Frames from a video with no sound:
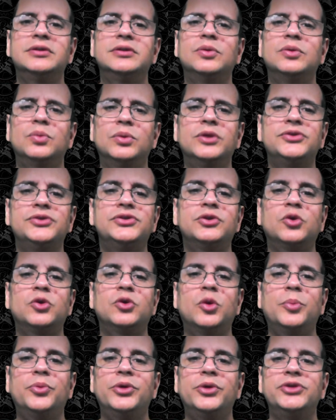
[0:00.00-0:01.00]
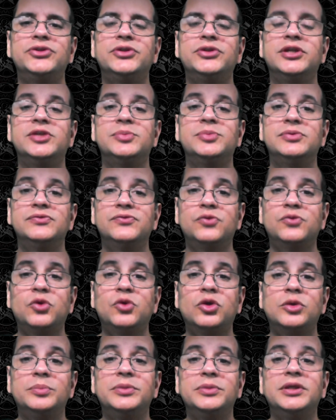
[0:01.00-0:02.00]
Once a corporation has been
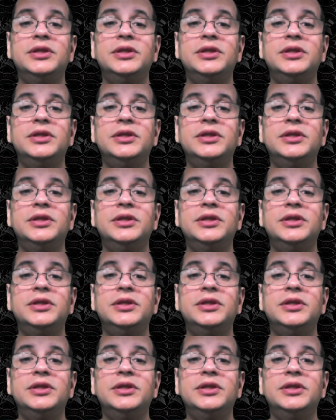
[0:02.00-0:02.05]
formed,